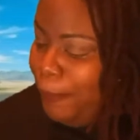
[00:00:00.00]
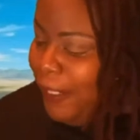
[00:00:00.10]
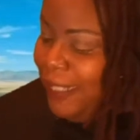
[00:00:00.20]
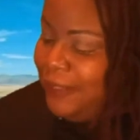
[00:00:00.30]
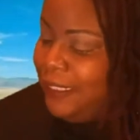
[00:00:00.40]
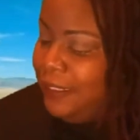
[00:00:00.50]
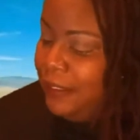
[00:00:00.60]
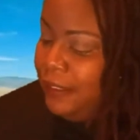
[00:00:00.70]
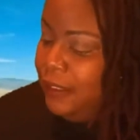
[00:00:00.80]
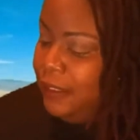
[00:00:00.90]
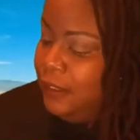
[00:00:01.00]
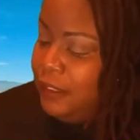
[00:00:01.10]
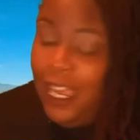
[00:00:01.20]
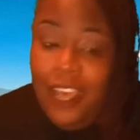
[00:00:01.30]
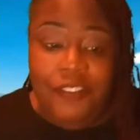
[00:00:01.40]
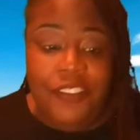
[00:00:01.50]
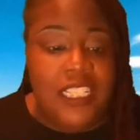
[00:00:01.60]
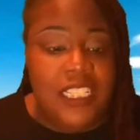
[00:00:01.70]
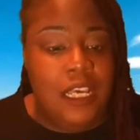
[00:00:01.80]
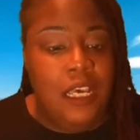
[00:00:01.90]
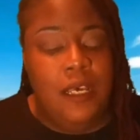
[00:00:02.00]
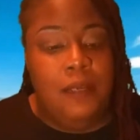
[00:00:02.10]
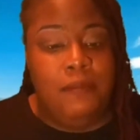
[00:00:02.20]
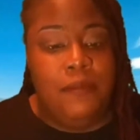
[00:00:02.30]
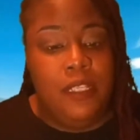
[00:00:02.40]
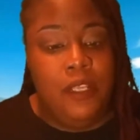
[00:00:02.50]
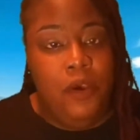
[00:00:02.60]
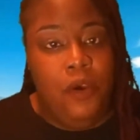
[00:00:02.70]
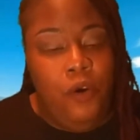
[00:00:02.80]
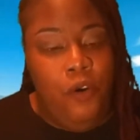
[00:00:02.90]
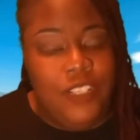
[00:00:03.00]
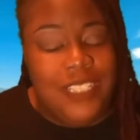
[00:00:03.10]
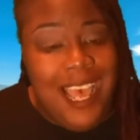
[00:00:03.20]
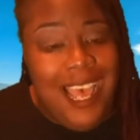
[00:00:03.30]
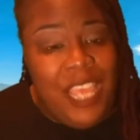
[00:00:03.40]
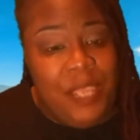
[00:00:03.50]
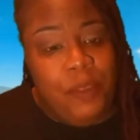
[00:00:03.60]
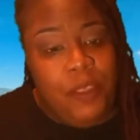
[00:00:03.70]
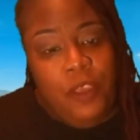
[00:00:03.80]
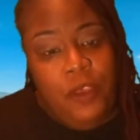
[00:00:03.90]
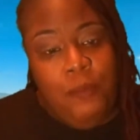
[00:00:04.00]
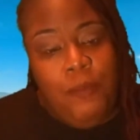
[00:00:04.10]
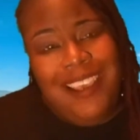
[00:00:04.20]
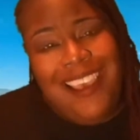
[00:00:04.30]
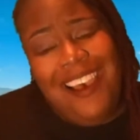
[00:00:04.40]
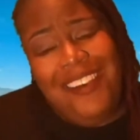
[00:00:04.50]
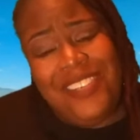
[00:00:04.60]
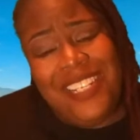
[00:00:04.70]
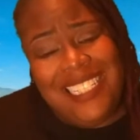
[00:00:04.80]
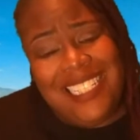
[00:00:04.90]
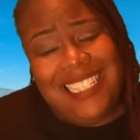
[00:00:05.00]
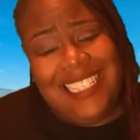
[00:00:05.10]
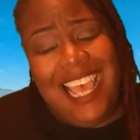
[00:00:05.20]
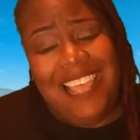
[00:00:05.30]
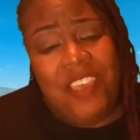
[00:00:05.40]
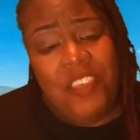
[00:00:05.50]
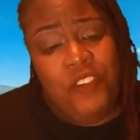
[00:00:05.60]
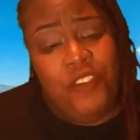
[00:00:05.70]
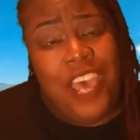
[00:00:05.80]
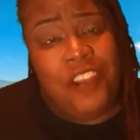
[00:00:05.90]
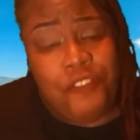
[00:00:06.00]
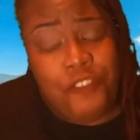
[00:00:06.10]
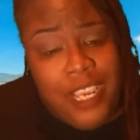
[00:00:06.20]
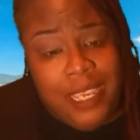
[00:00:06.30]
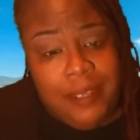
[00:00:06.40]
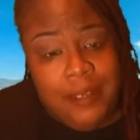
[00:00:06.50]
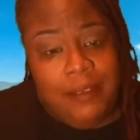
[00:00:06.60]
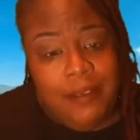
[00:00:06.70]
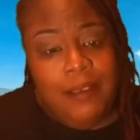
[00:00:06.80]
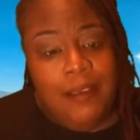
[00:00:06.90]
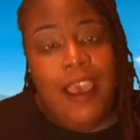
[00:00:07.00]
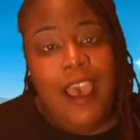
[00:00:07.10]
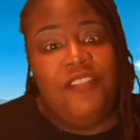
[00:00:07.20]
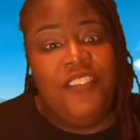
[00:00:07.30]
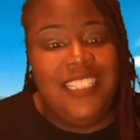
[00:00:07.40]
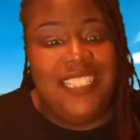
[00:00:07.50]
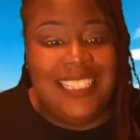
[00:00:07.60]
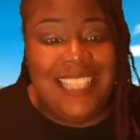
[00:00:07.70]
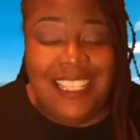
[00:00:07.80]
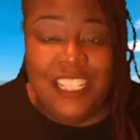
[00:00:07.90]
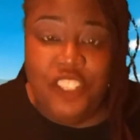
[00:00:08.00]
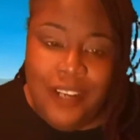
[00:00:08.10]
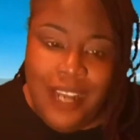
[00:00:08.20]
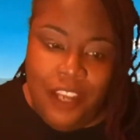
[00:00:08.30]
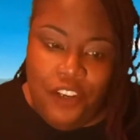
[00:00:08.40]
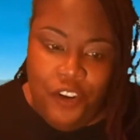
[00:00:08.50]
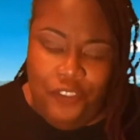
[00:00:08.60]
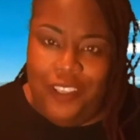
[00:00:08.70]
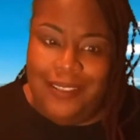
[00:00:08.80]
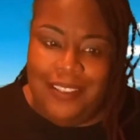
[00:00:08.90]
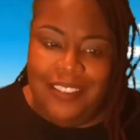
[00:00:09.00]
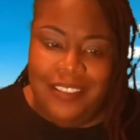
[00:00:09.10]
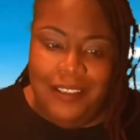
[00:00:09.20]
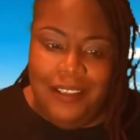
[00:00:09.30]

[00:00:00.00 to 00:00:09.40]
But confidence comes over time. But confidence is not that you're not afraid. Confidence is not that you're not nervous.